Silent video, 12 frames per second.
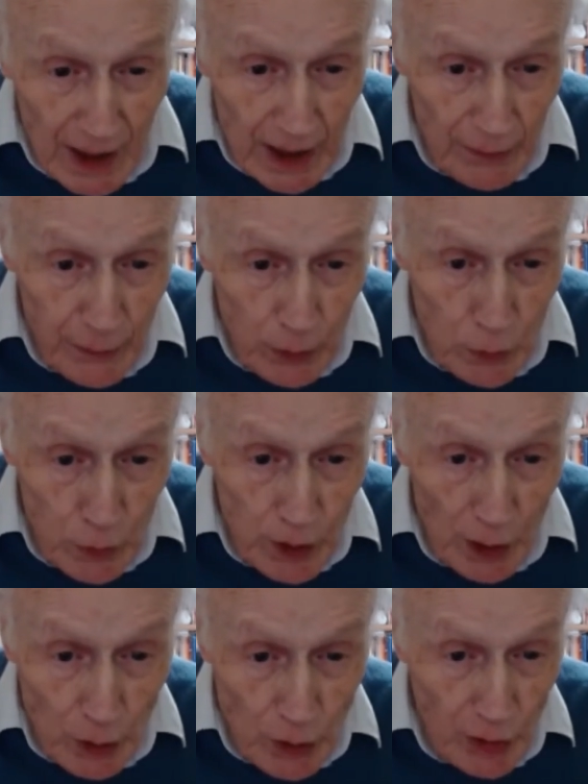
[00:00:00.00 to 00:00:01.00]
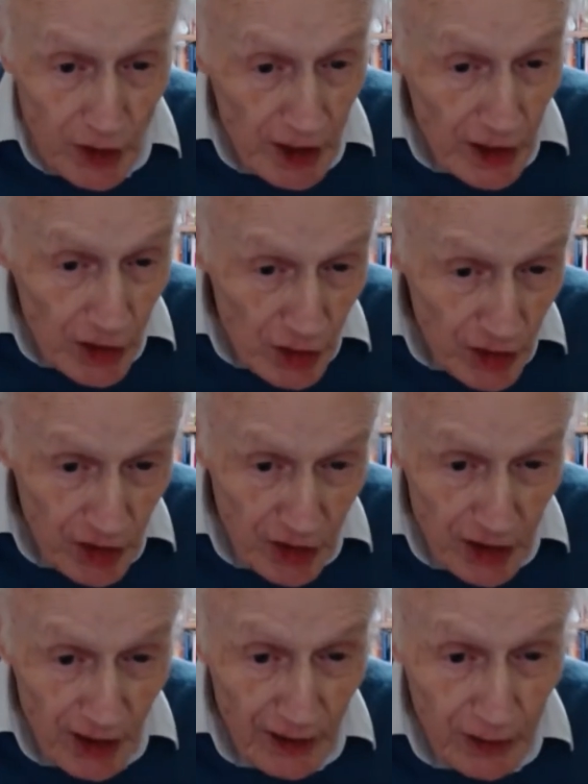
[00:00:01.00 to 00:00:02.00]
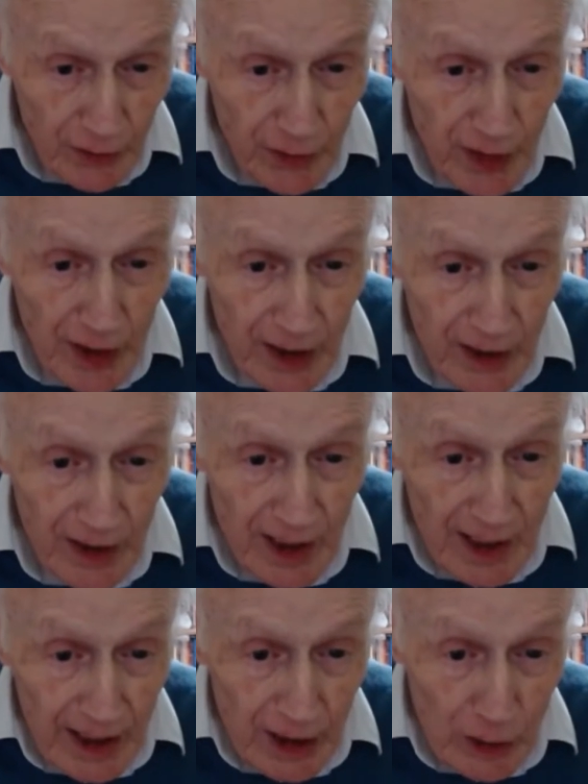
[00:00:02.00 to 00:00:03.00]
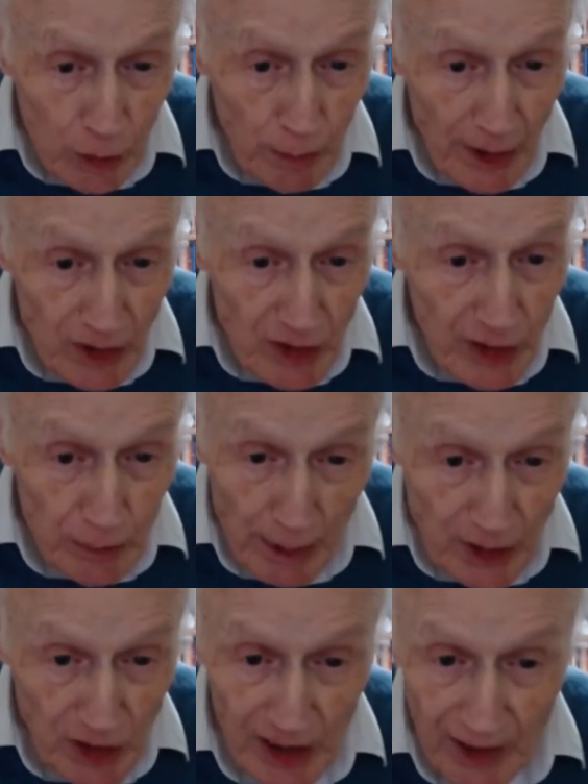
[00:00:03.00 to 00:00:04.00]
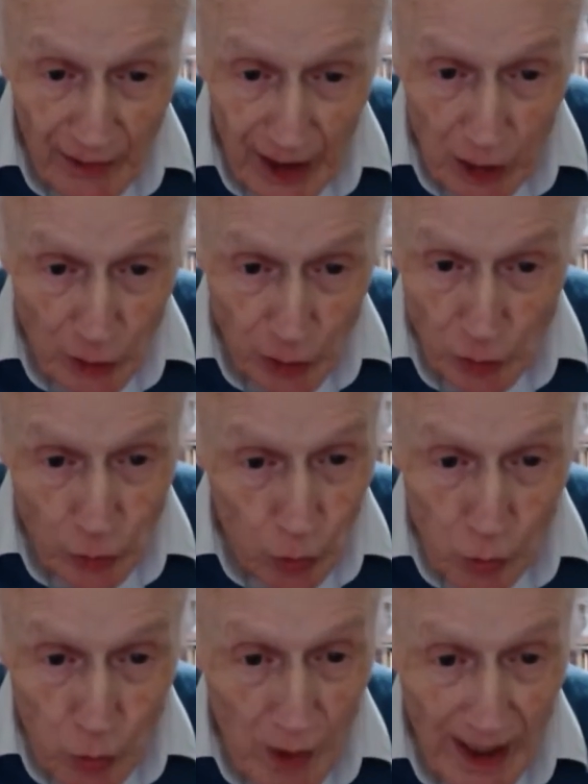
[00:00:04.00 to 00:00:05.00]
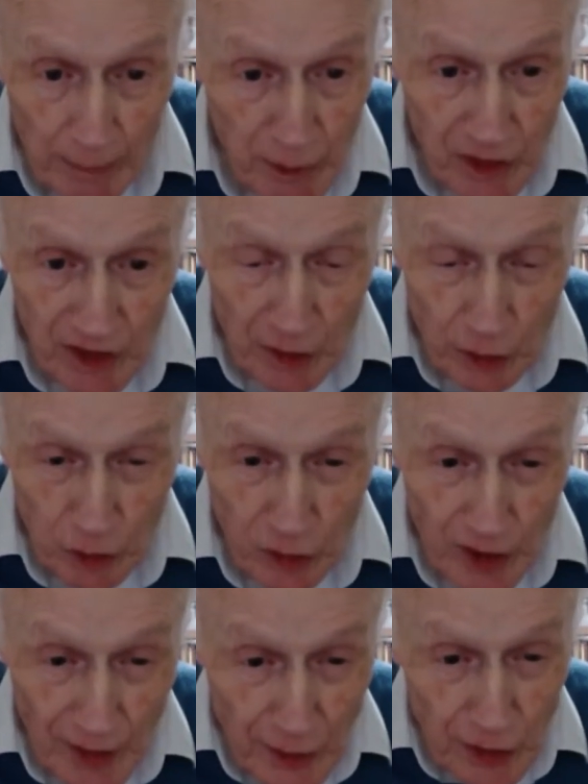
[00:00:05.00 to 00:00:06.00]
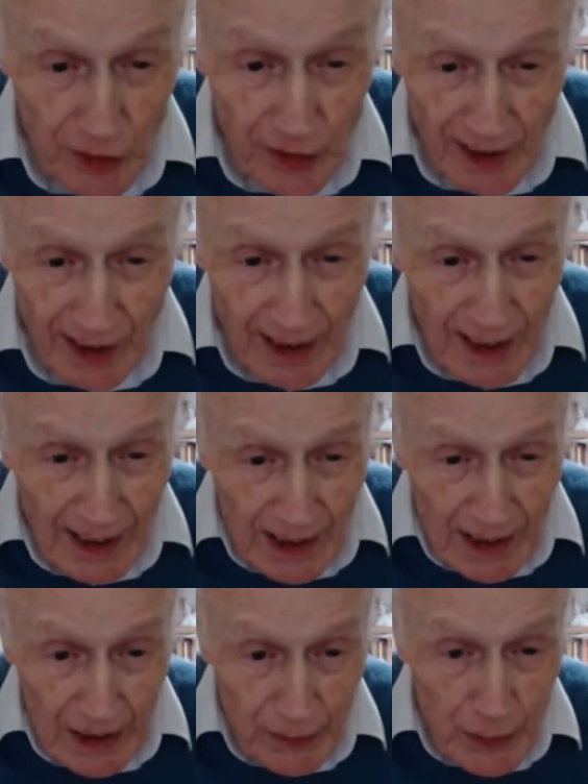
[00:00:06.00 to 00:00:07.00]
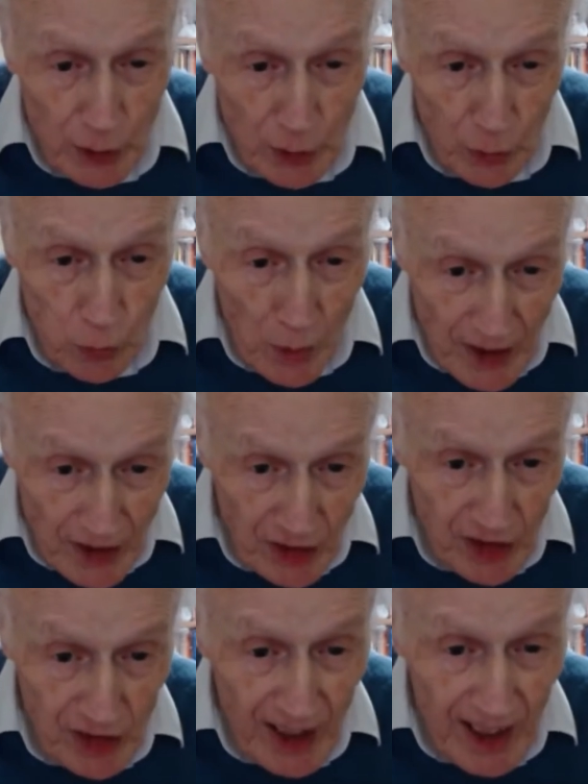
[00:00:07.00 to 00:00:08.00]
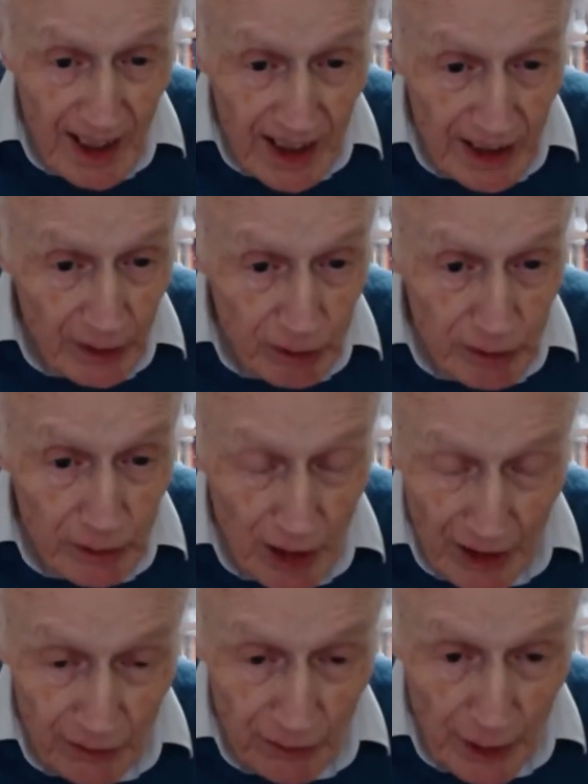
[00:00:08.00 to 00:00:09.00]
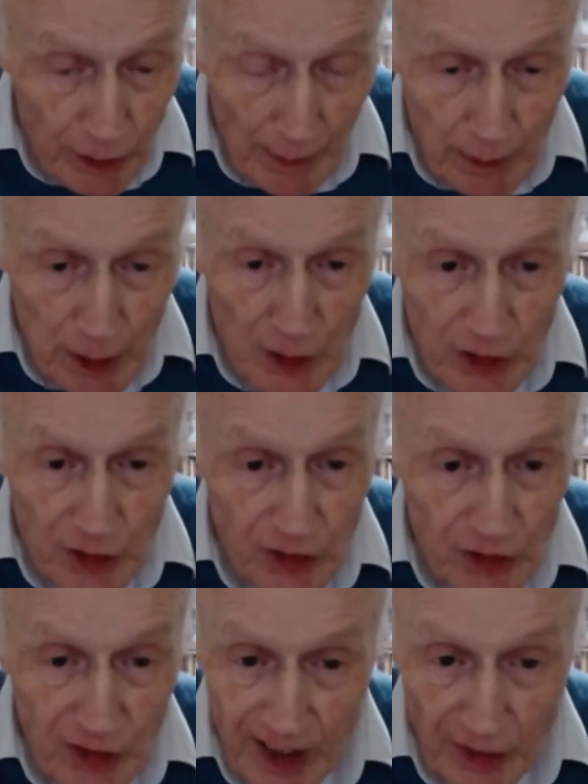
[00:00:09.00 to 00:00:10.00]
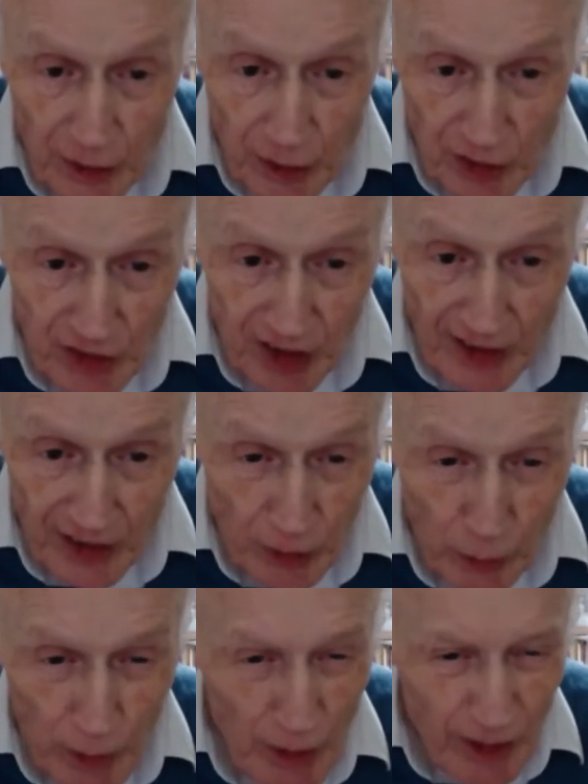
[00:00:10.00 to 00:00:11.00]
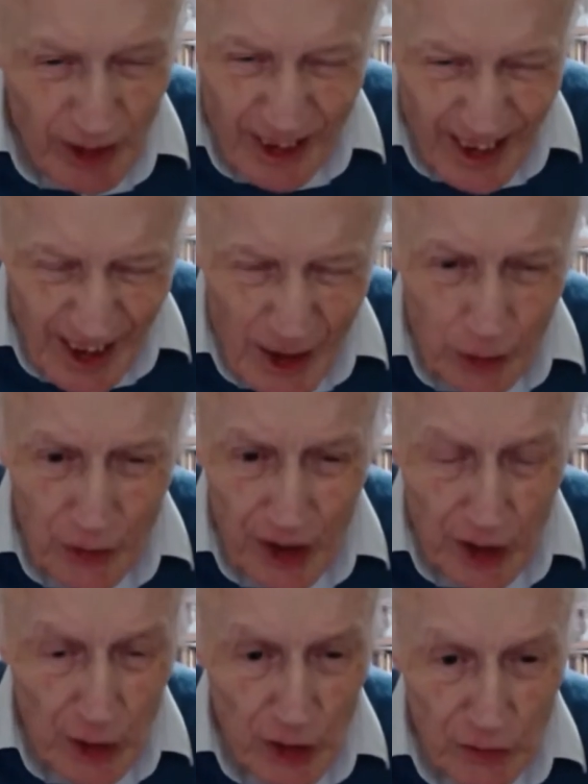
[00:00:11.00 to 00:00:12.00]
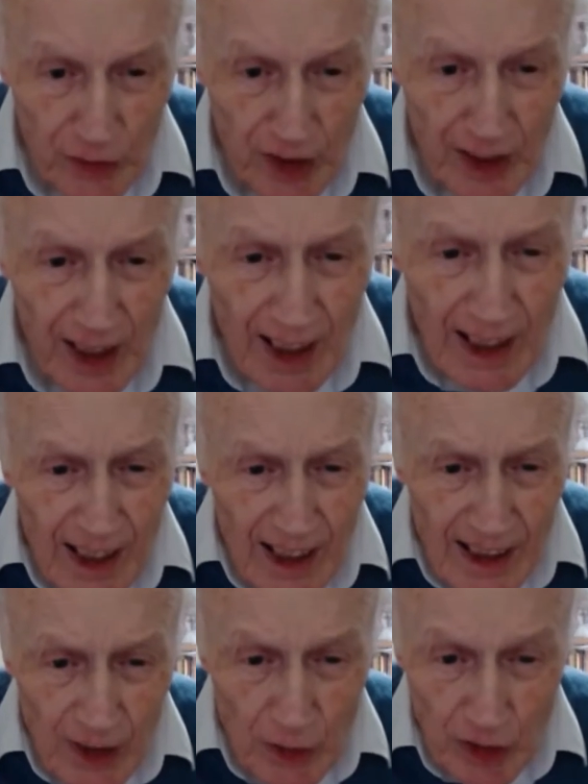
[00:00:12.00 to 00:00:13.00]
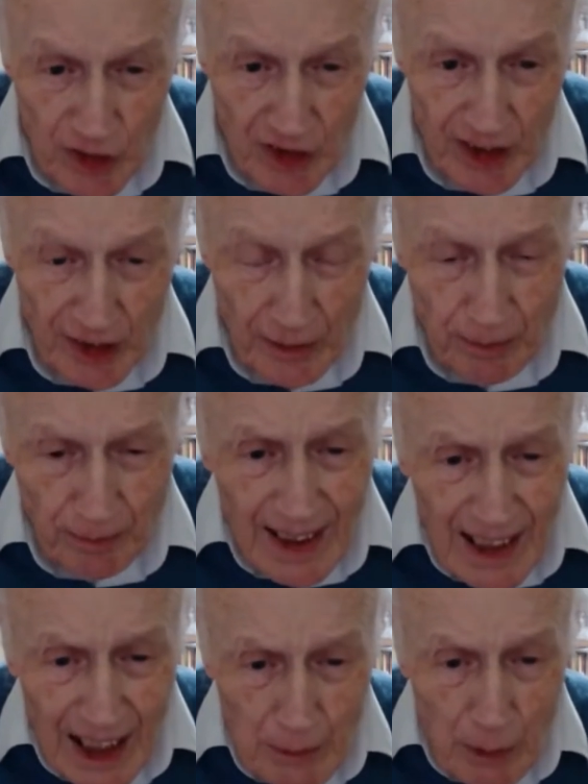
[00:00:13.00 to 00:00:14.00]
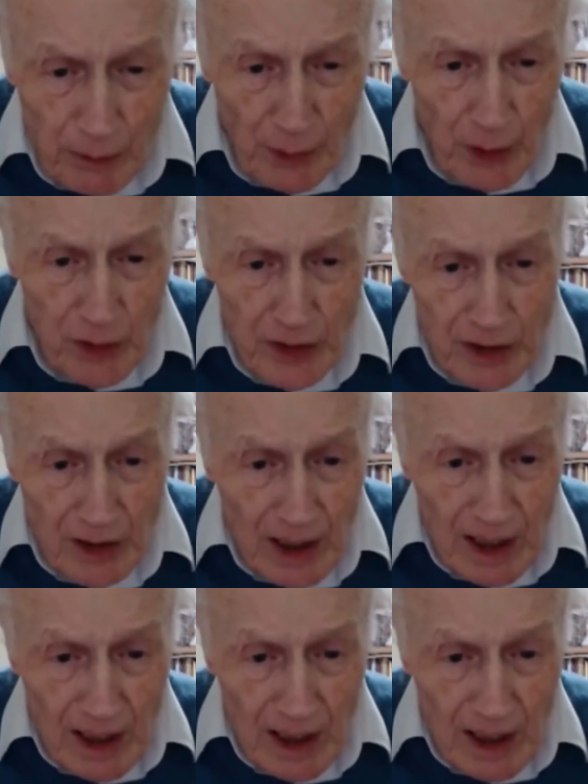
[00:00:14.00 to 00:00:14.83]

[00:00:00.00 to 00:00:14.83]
If you go to the east of there, you basically have houses all the way up to central London. If you go to the west, it very rapidly turns into countryside. So we're right on the edge of the countryside. And my father